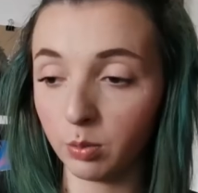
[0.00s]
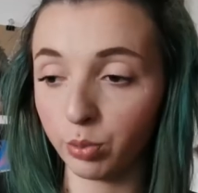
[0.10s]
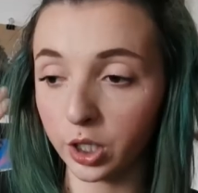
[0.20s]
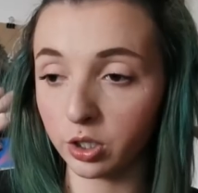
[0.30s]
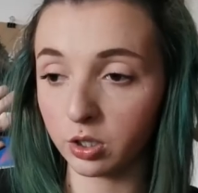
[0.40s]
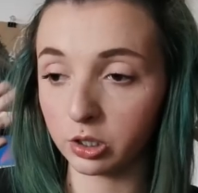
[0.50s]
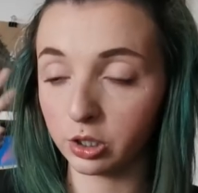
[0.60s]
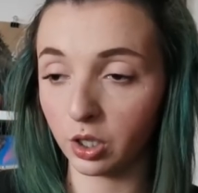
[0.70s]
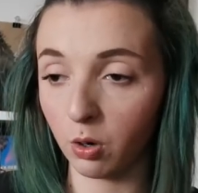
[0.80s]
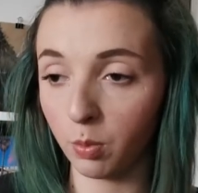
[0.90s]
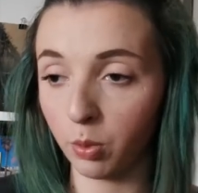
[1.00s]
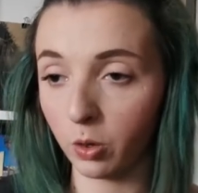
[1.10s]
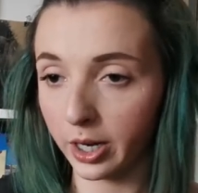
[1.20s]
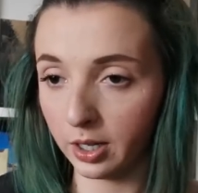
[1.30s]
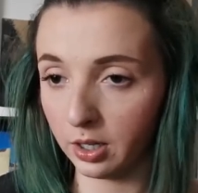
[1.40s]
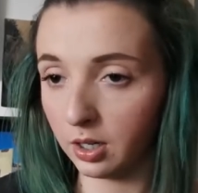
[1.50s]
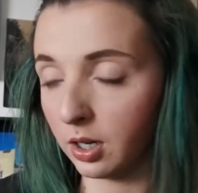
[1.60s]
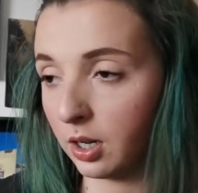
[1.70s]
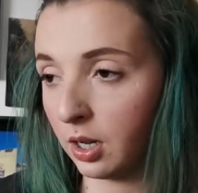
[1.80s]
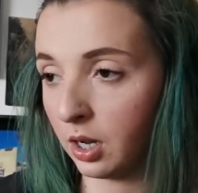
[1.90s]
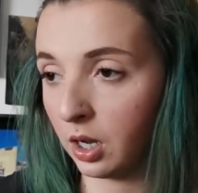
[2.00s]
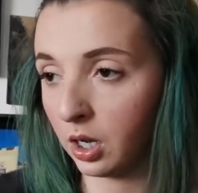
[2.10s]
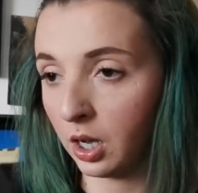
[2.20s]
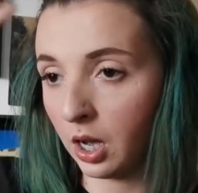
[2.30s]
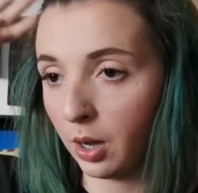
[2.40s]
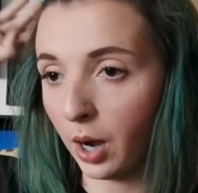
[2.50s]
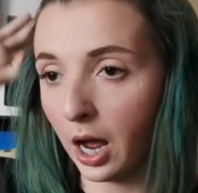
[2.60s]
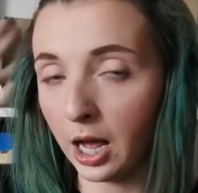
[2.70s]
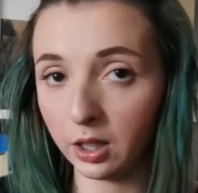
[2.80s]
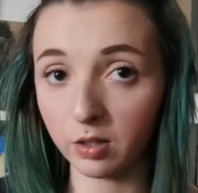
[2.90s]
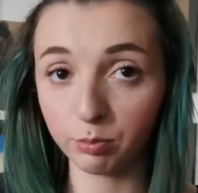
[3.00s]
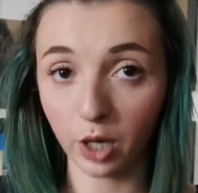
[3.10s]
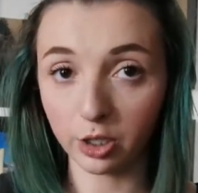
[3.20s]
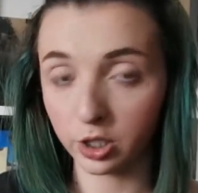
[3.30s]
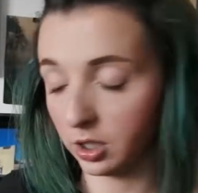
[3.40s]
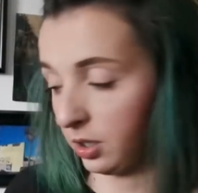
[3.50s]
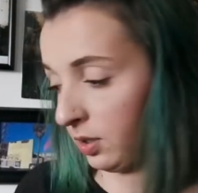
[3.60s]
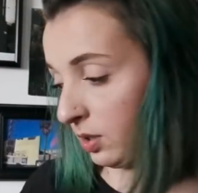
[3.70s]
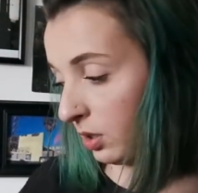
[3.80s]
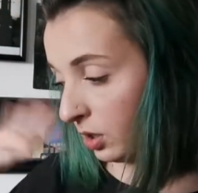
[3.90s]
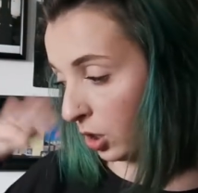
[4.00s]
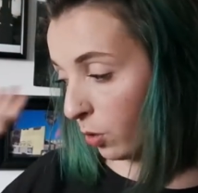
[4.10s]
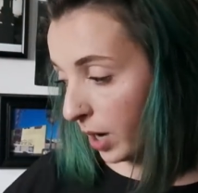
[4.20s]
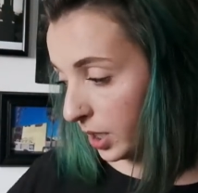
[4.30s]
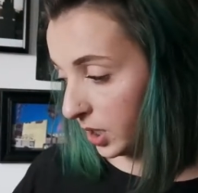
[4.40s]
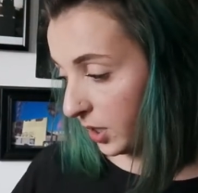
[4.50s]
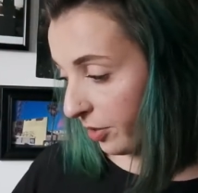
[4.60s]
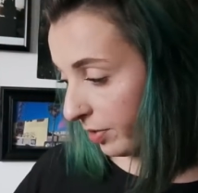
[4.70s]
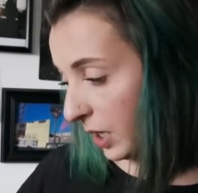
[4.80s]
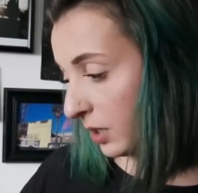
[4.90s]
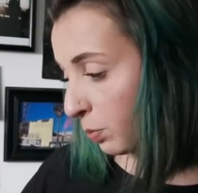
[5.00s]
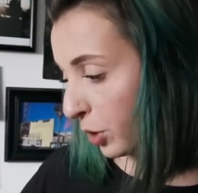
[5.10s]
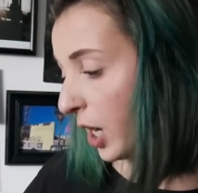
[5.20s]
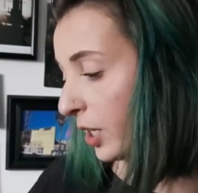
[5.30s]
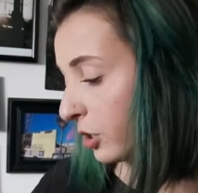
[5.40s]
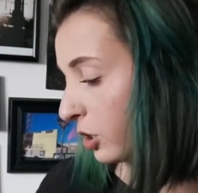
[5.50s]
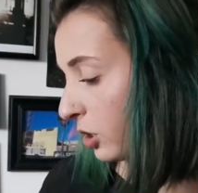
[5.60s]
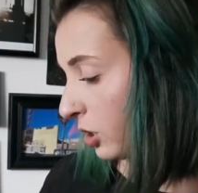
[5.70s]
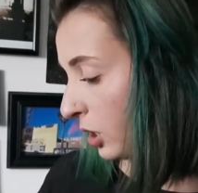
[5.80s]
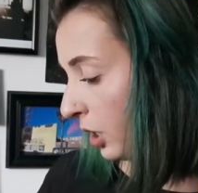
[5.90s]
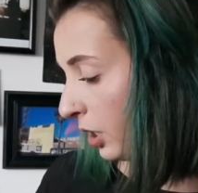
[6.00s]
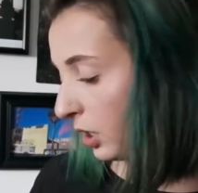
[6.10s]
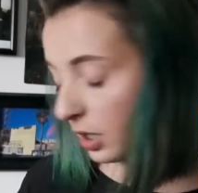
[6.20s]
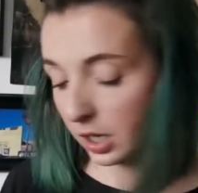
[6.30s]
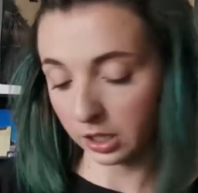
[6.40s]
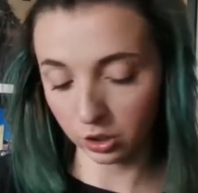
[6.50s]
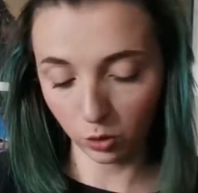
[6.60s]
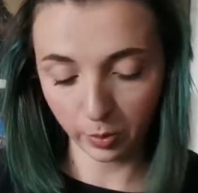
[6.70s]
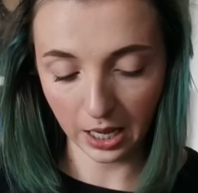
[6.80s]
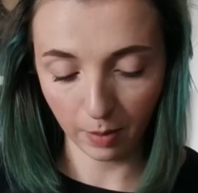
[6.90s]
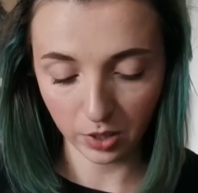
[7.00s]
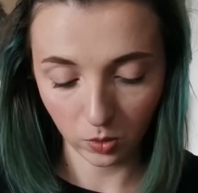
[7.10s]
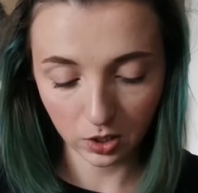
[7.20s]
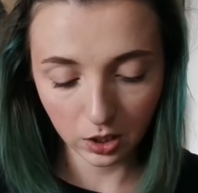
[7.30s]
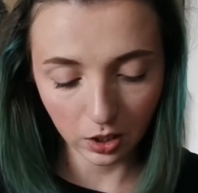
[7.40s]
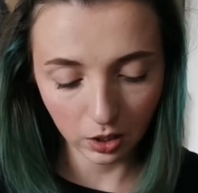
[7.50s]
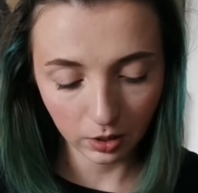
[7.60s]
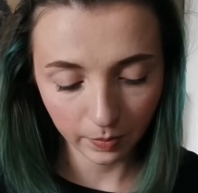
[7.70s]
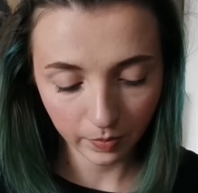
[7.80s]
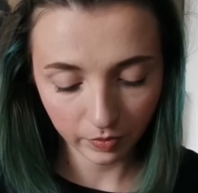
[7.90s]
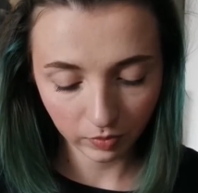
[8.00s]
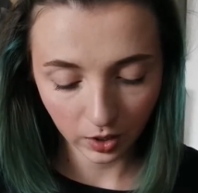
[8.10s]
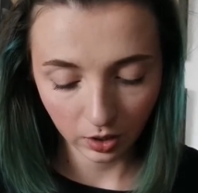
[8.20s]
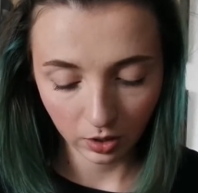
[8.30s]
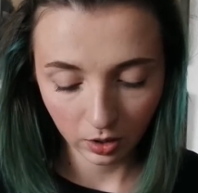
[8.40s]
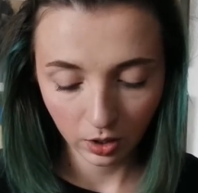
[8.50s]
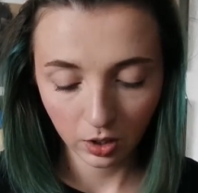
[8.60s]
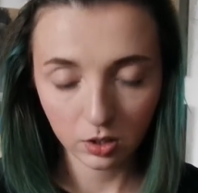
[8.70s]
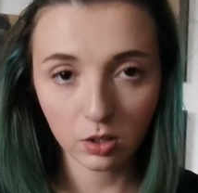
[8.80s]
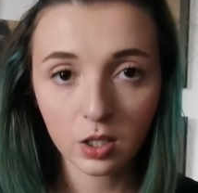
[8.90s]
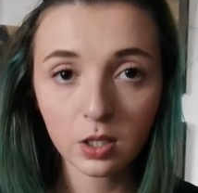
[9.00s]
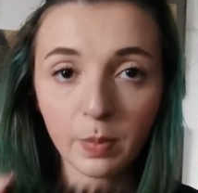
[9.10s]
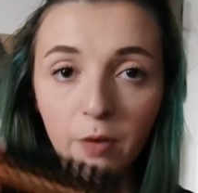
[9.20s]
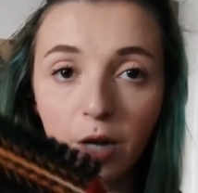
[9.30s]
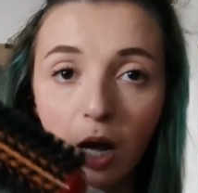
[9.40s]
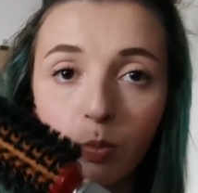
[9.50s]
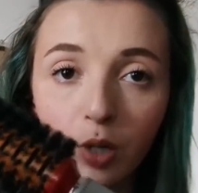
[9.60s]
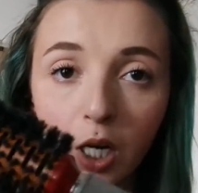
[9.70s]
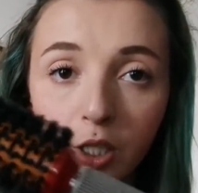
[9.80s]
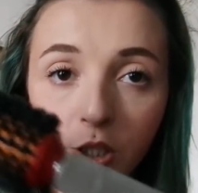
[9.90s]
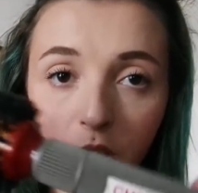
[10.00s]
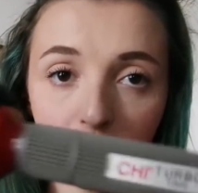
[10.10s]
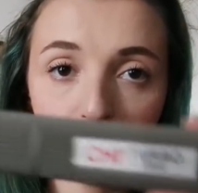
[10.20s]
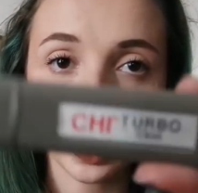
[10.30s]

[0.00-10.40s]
I think brushes are so important. I love brushes. Go buy yourself a nice brush. You'll be happy you did. So this is my round brush. It's